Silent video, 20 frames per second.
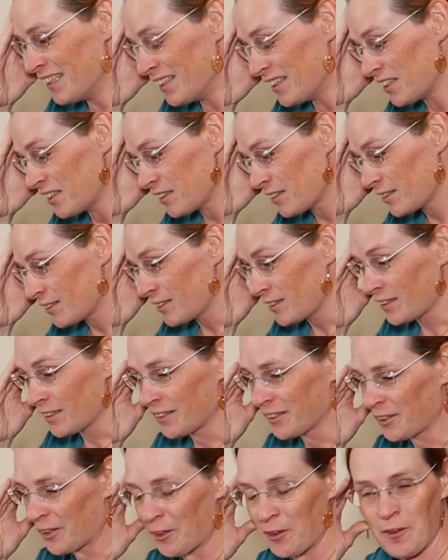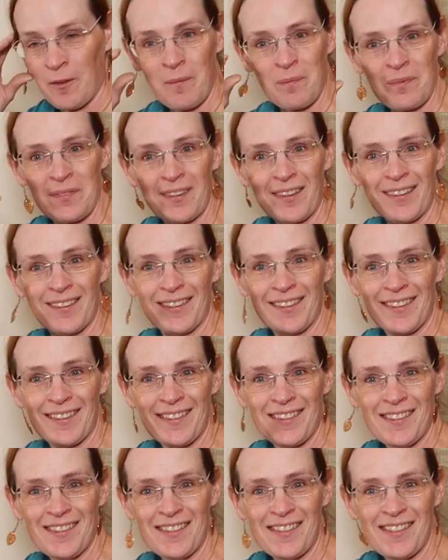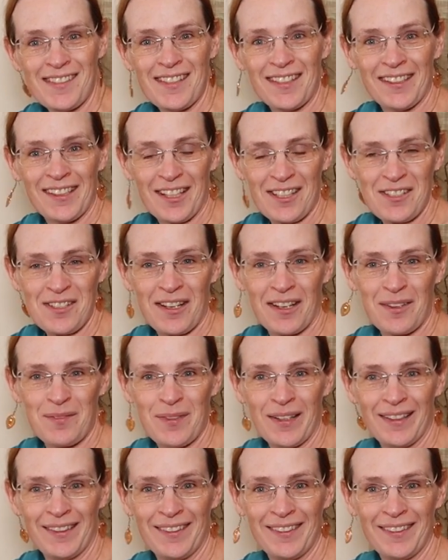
Oh. See you next time.